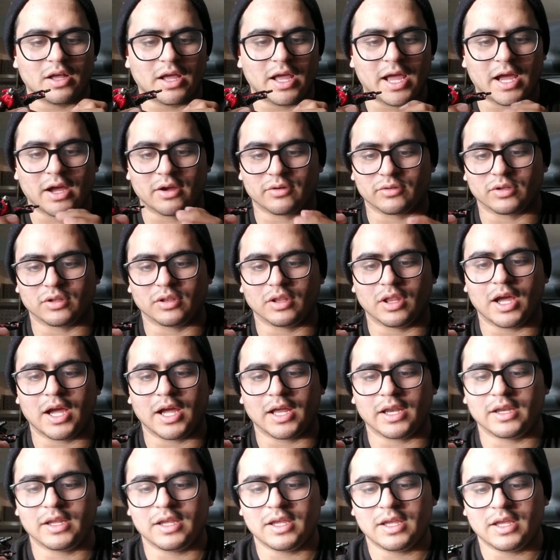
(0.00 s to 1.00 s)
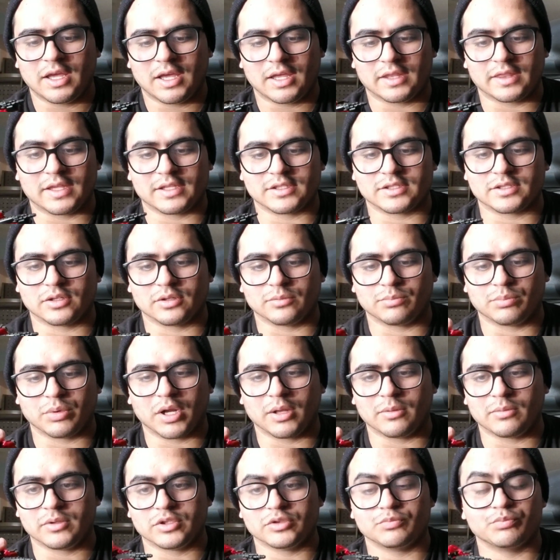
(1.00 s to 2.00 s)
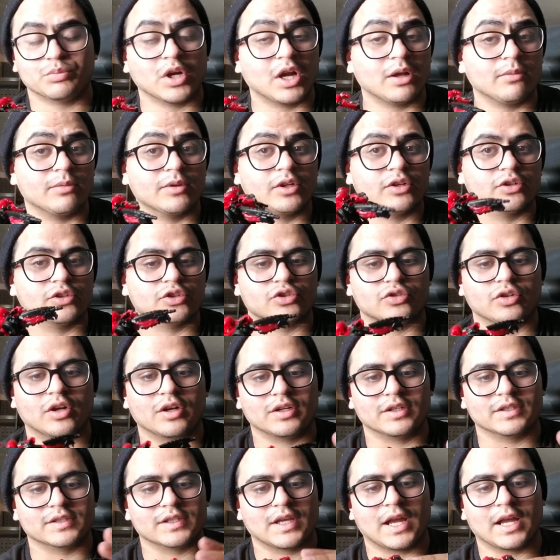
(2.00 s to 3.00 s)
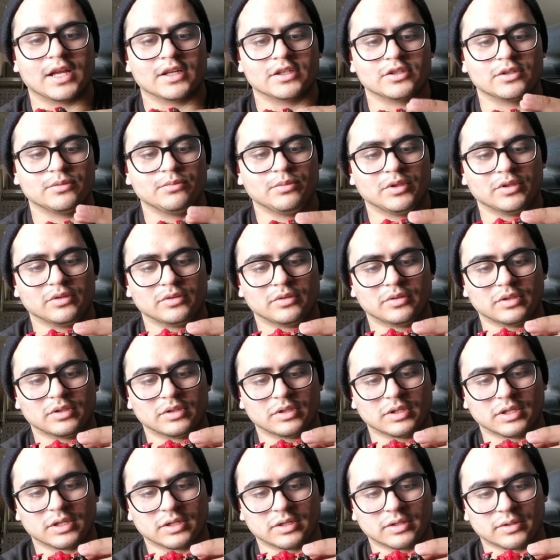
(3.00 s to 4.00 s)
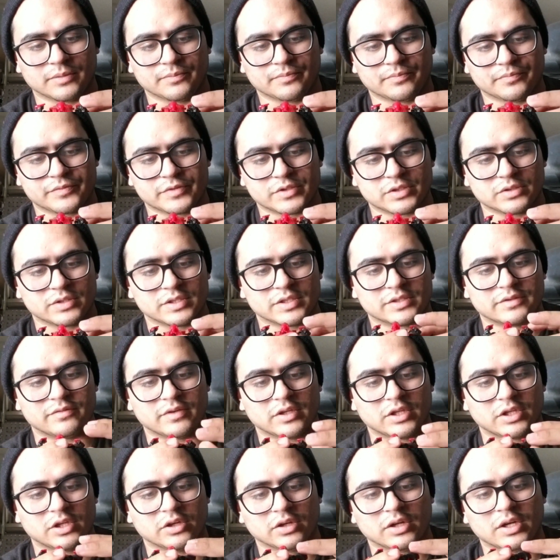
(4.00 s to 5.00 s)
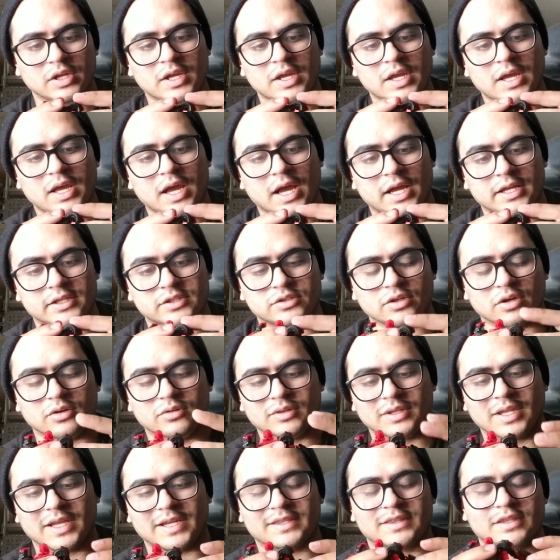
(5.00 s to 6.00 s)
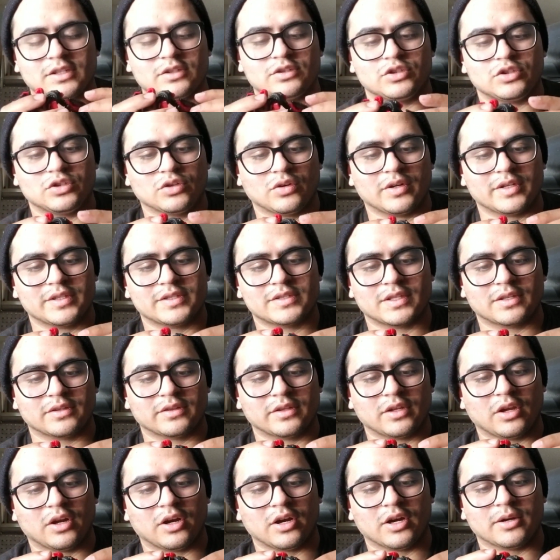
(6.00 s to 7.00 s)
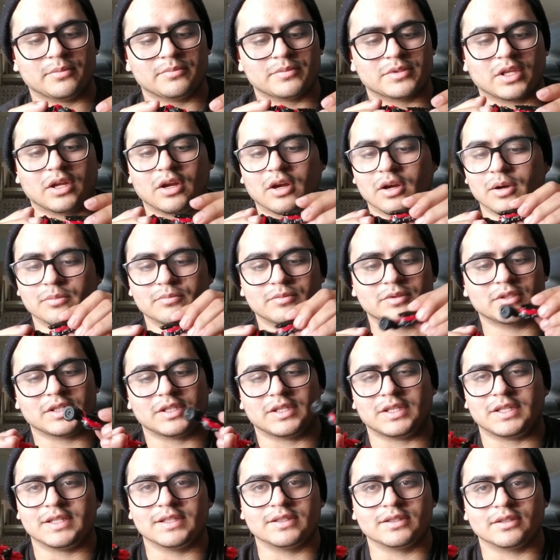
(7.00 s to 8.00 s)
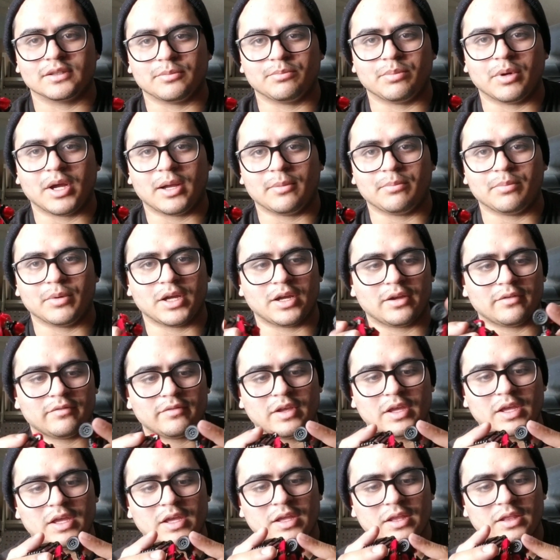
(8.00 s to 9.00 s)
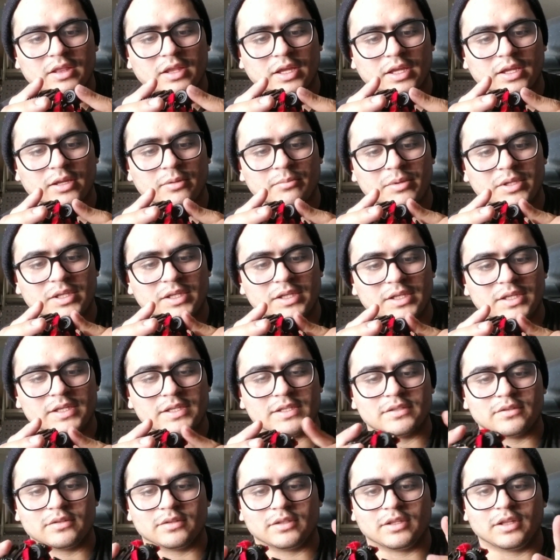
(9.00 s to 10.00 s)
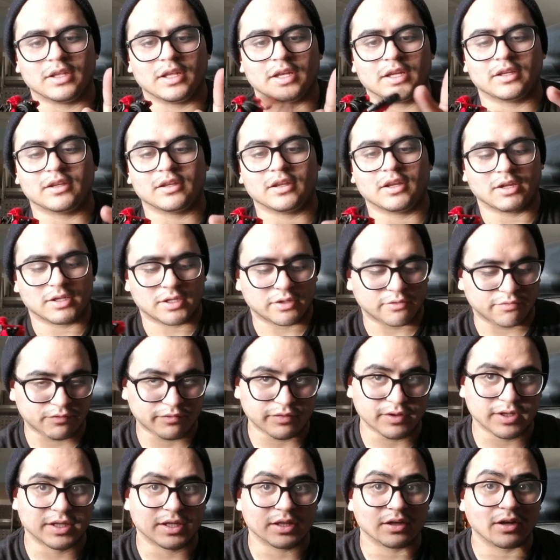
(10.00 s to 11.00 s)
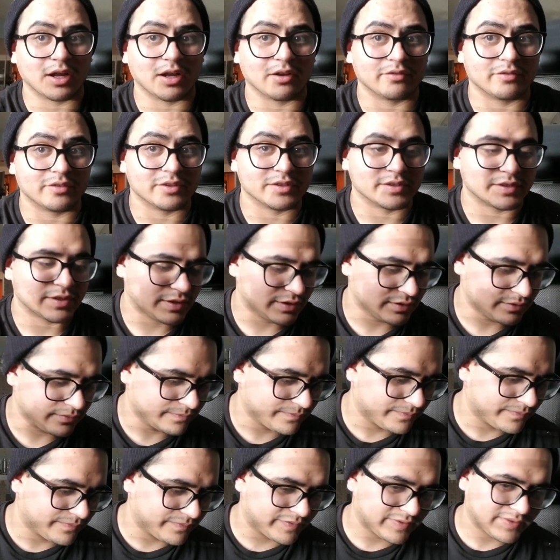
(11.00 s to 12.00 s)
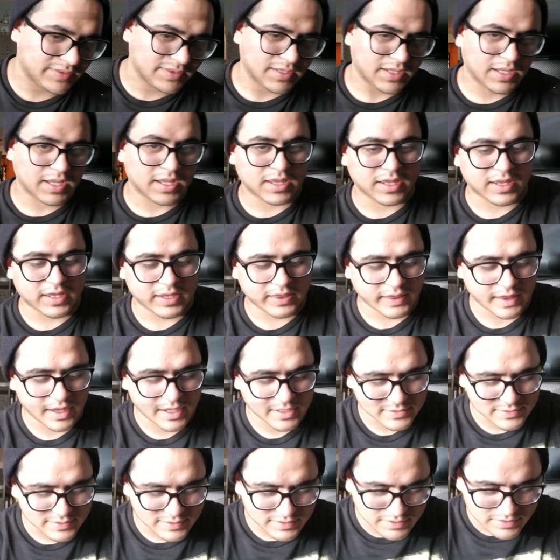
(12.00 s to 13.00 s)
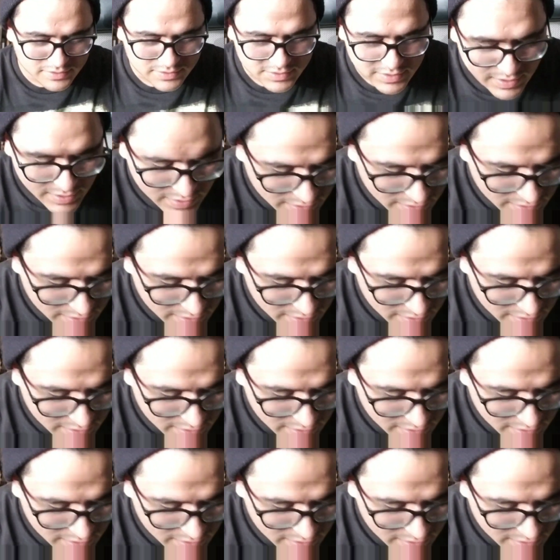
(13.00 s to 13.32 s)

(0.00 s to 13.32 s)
out a lot, and that's her probably her strongest attribute to this figure. I don't like the joints on the arms. The arms could easily pop off. Like I mean, easily. Like I could flick it off. You see, and that's